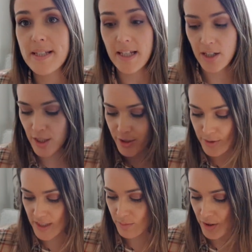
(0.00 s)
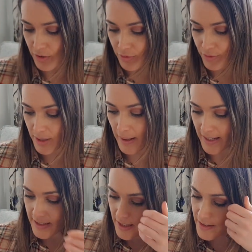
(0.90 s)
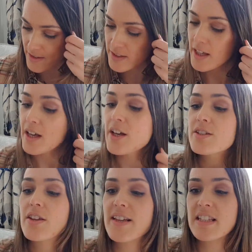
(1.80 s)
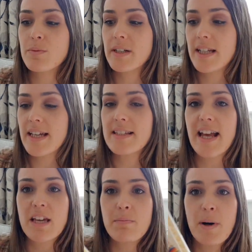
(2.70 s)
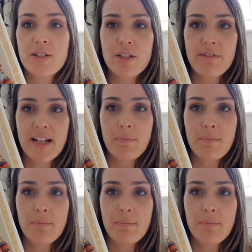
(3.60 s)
included with your free patterns. So this one is a Butterick